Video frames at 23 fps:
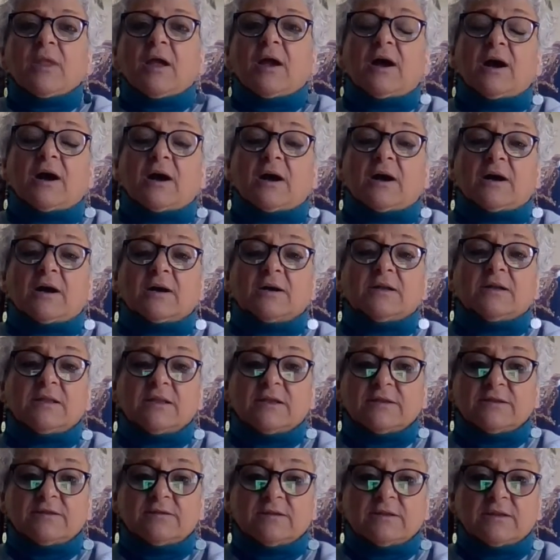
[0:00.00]

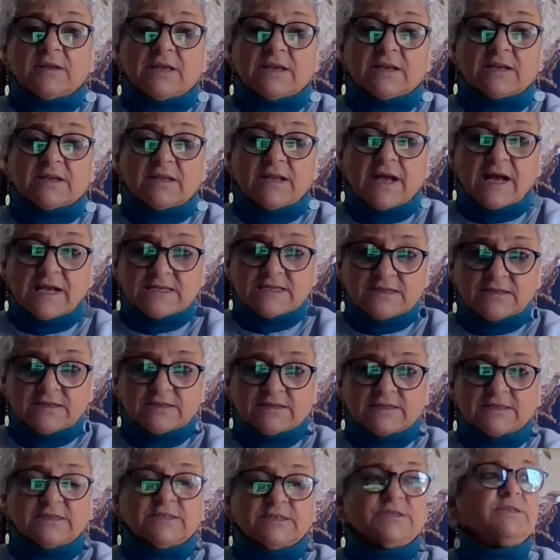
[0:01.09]
in classical
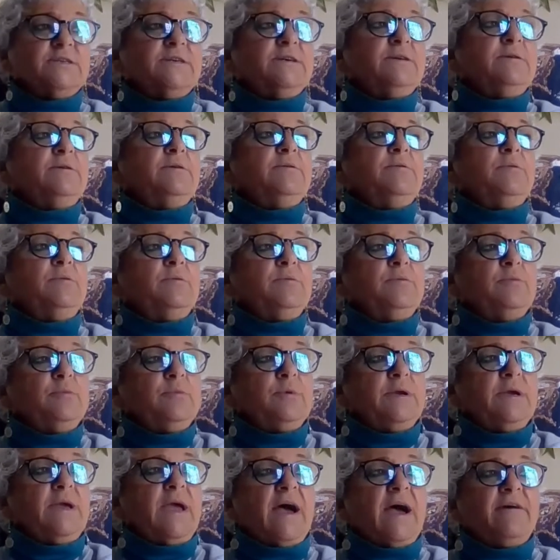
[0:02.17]
conditioning,
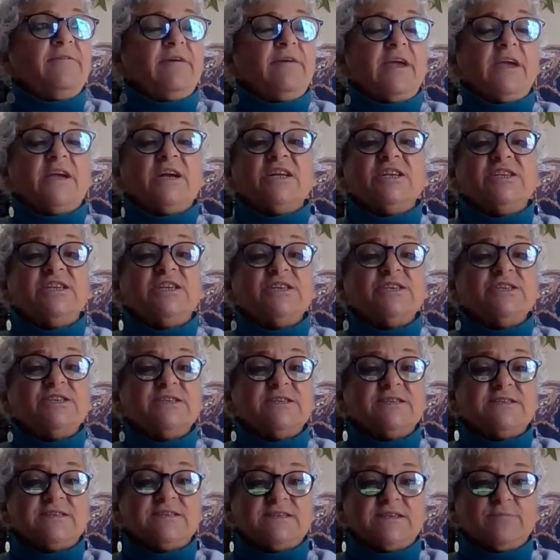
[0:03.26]
we have a
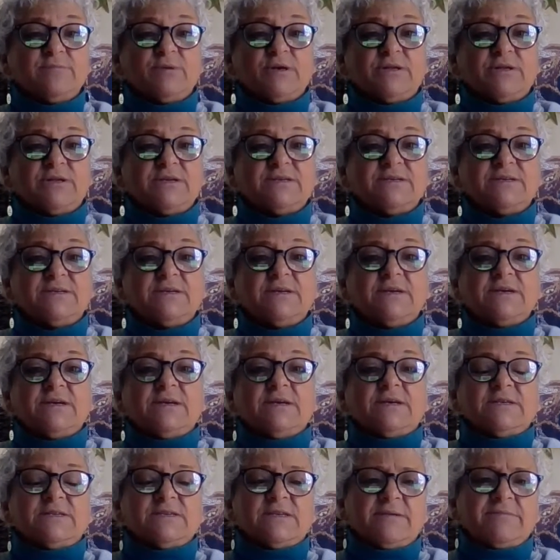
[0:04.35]
conditioned stimulus,
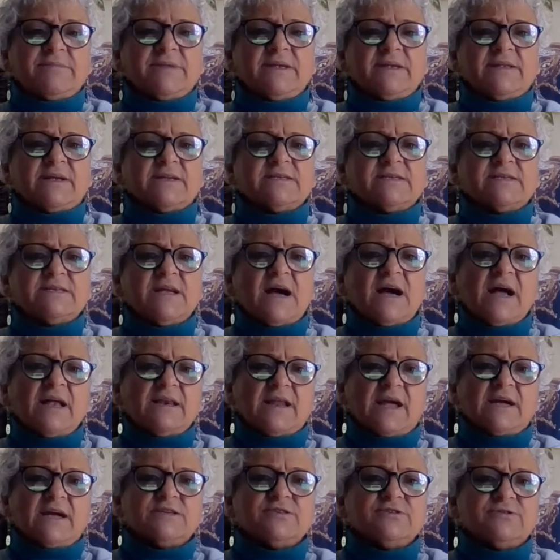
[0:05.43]
something that's not
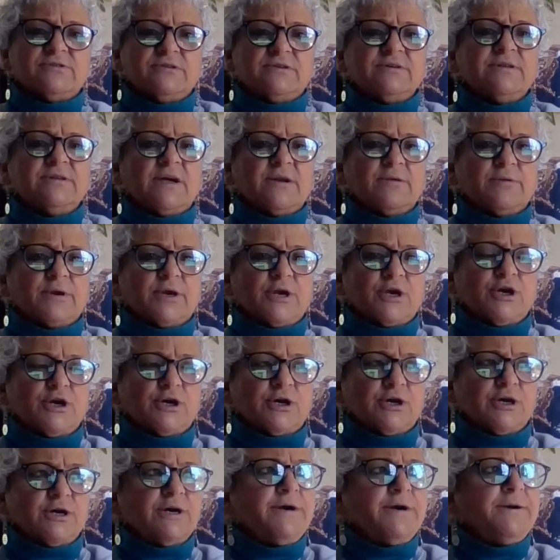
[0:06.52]
natural that would
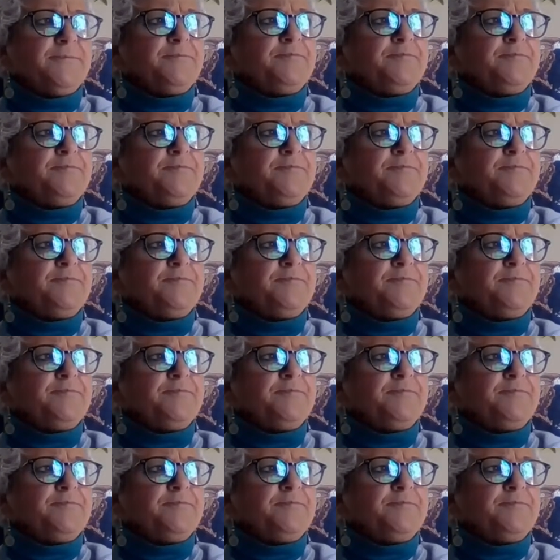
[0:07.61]
occur,